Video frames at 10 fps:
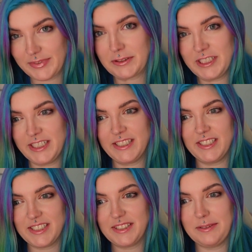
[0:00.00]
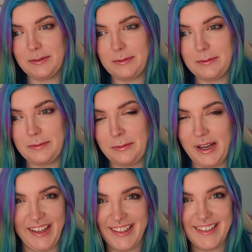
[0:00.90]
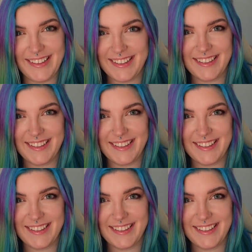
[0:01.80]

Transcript: which is, what?